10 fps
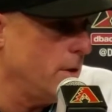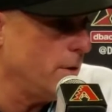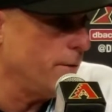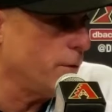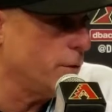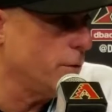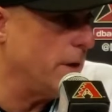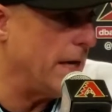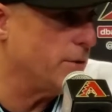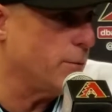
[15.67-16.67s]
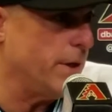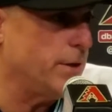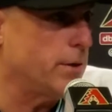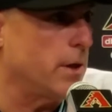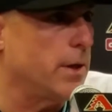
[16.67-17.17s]
You know, the first two guys
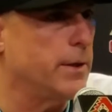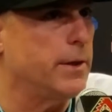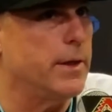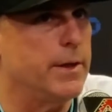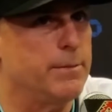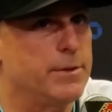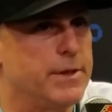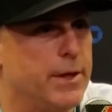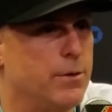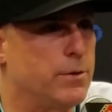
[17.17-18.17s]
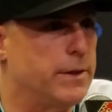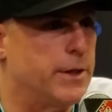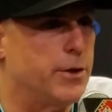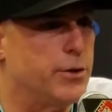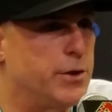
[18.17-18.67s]
reached on singles.
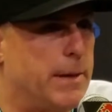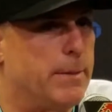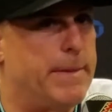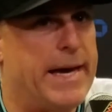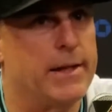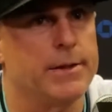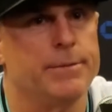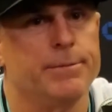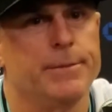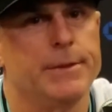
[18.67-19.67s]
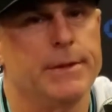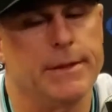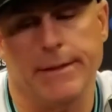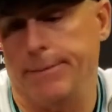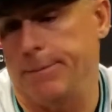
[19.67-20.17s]
They did a good job of battling them.
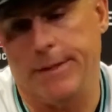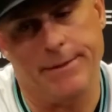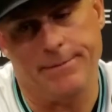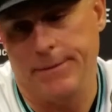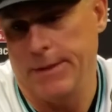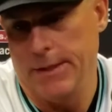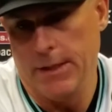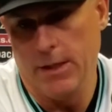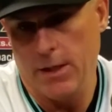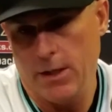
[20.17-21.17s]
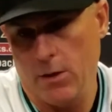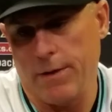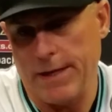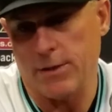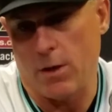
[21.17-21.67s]
But, you
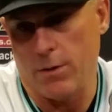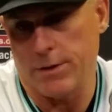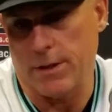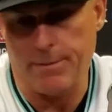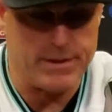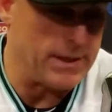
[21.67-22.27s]
know, that's always something